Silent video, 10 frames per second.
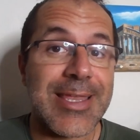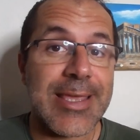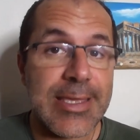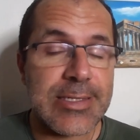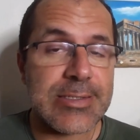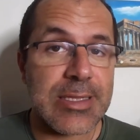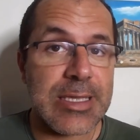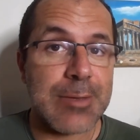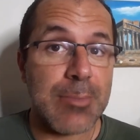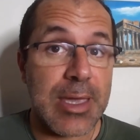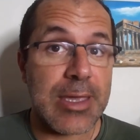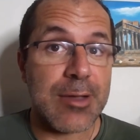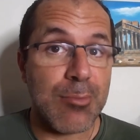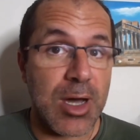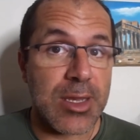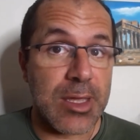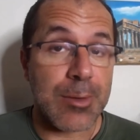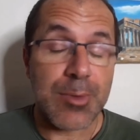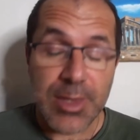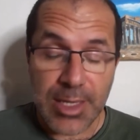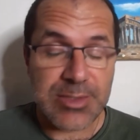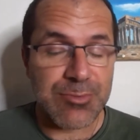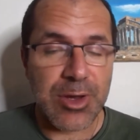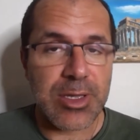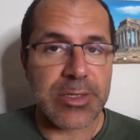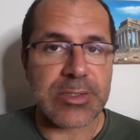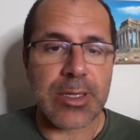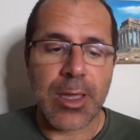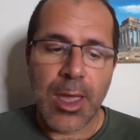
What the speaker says: easily make money. Yes, very easily.